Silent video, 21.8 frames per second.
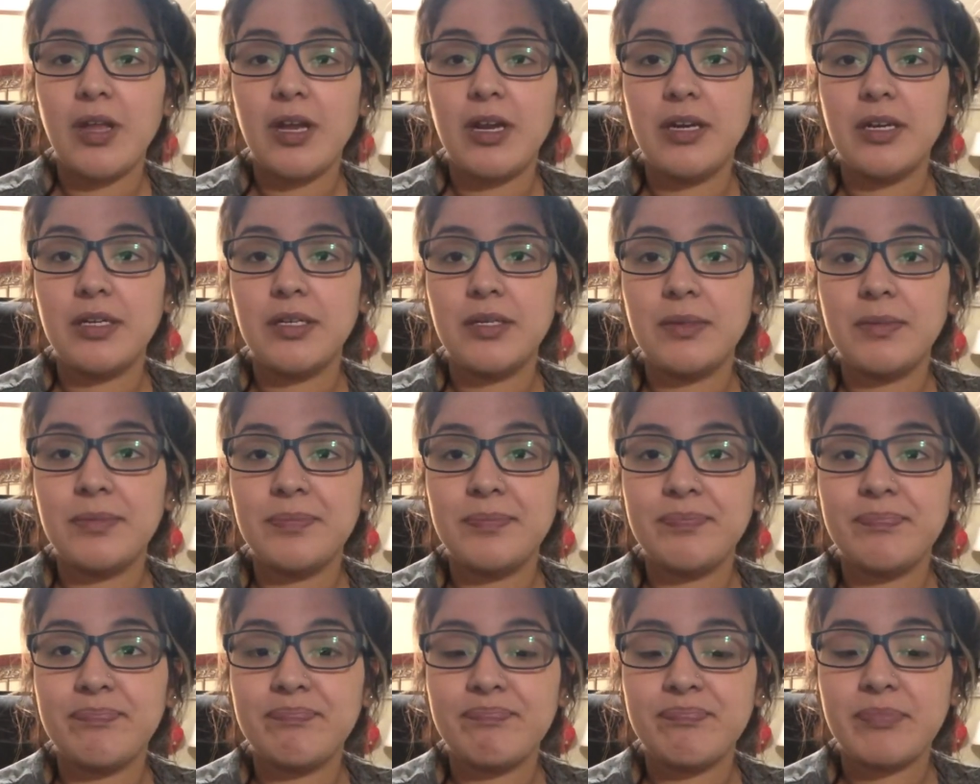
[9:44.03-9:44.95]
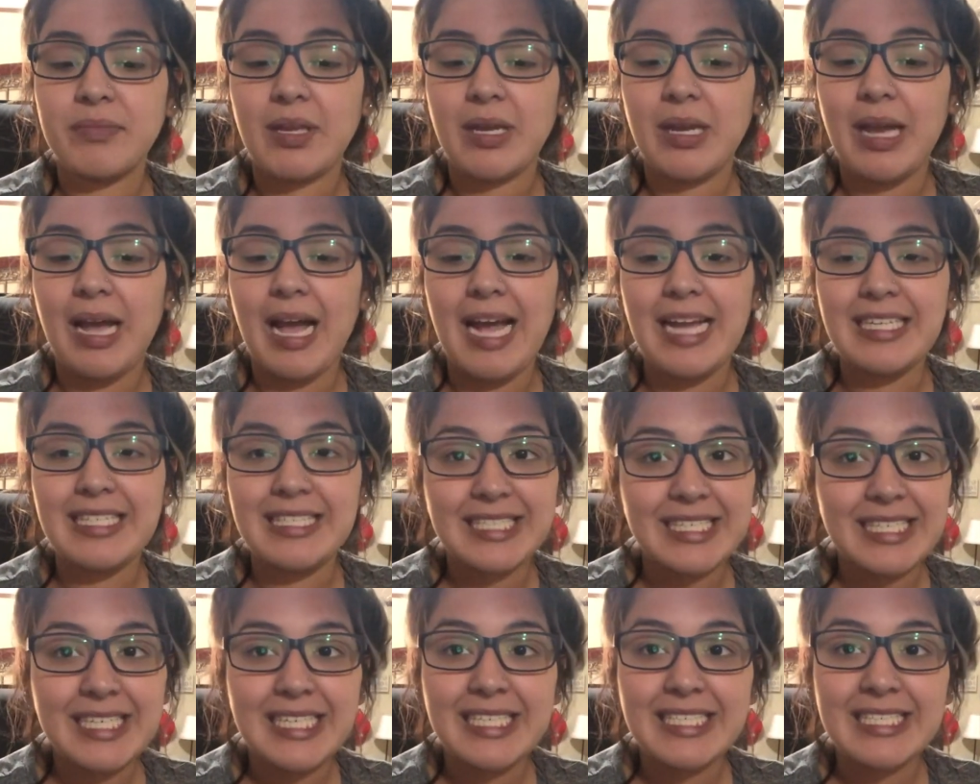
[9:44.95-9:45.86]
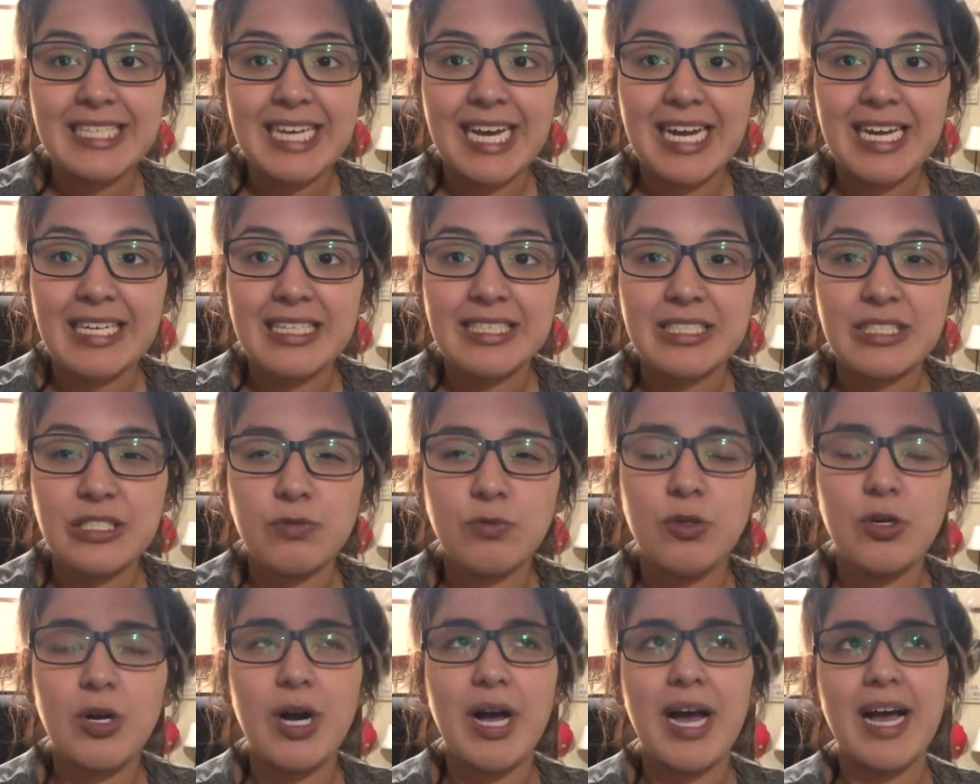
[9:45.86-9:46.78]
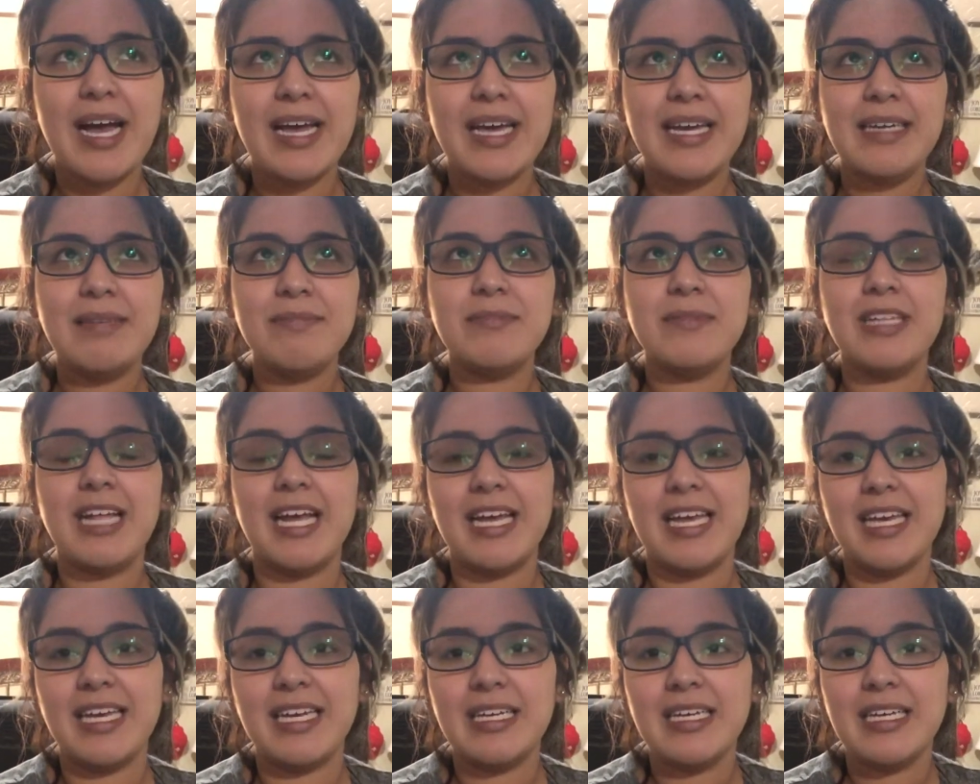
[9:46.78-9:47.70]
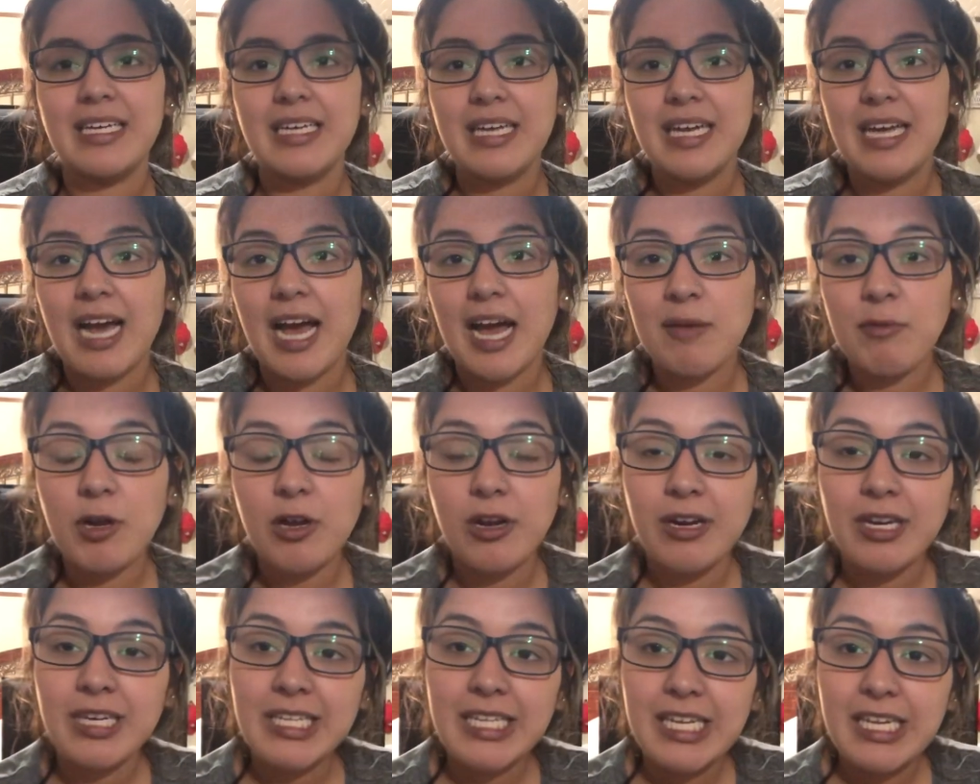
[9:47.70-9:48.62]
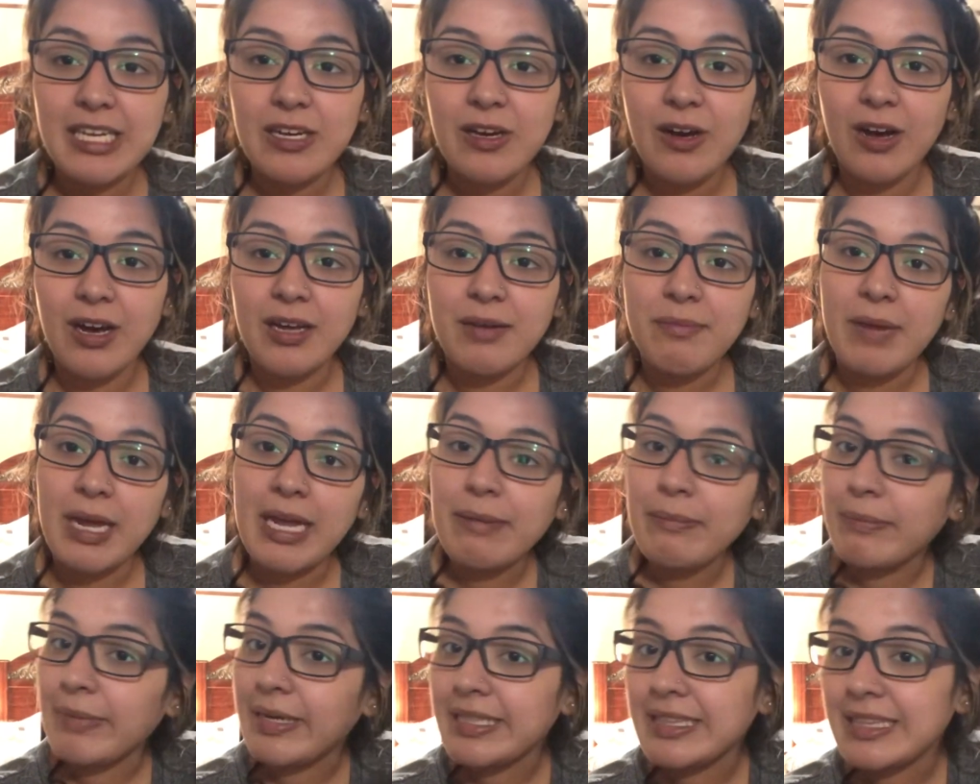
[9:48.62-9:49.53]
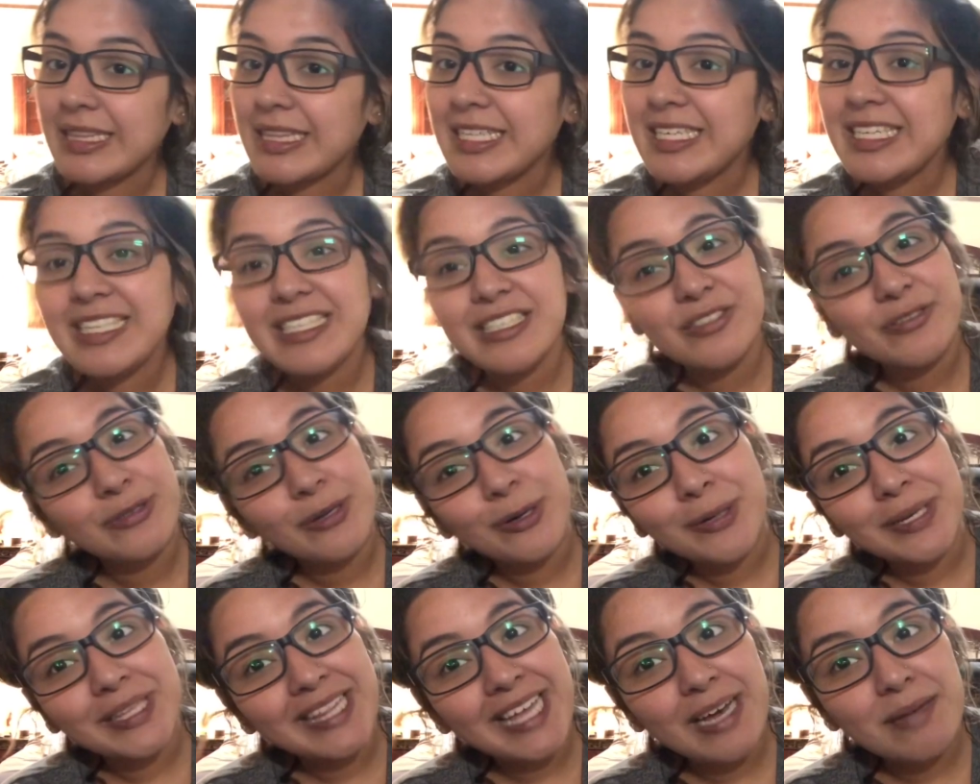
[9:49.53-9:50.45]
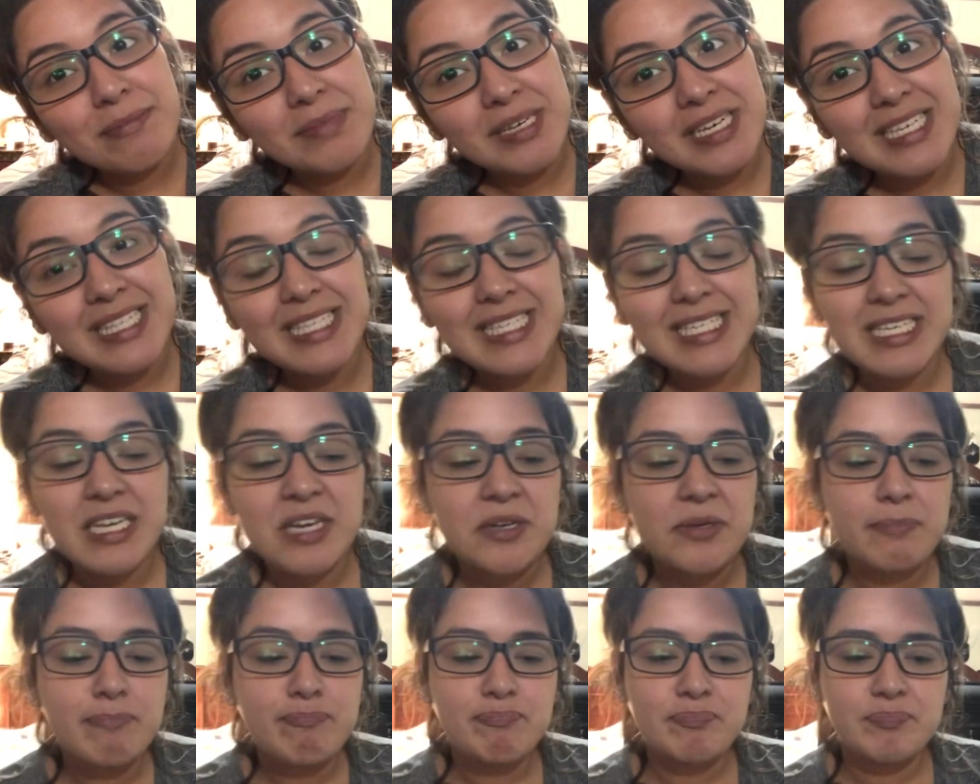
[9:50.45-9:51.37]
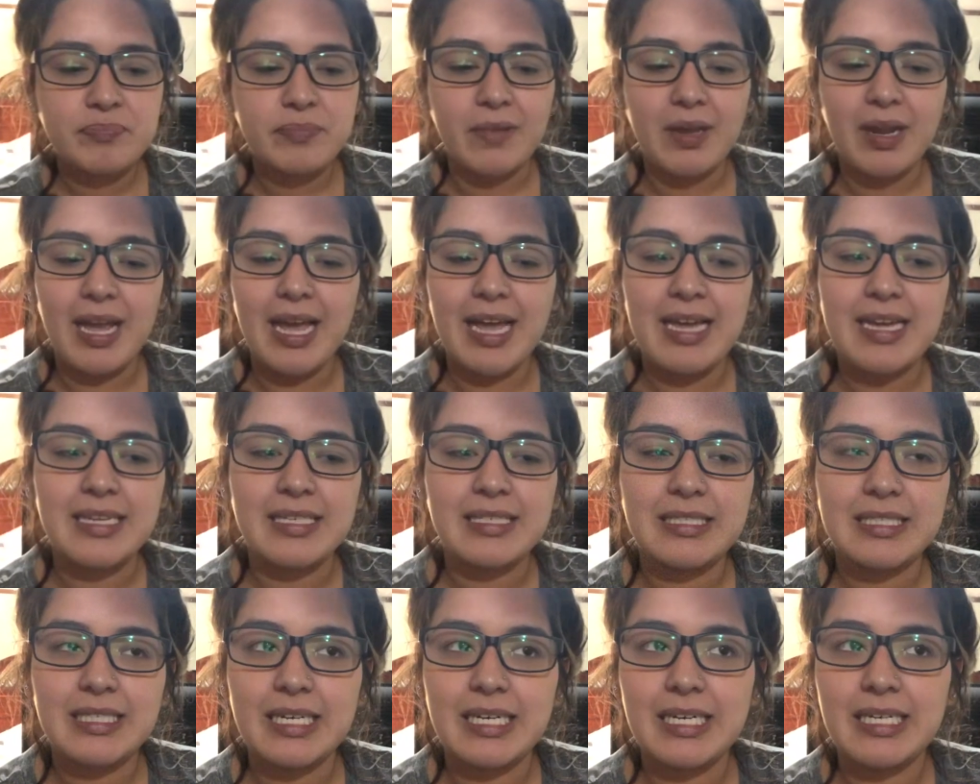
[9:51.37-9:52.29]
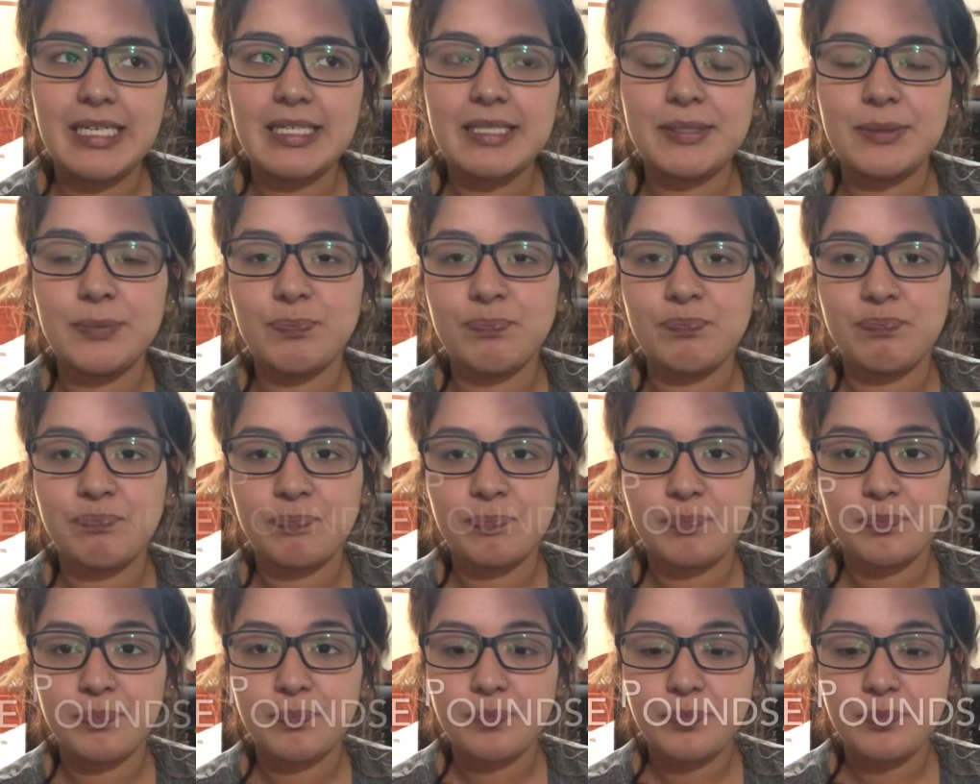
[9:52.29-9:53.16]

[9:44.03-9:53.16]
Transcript: Um, I didn't act, well, I'm lying. I'm currently on my monthly, you know what that means. And um,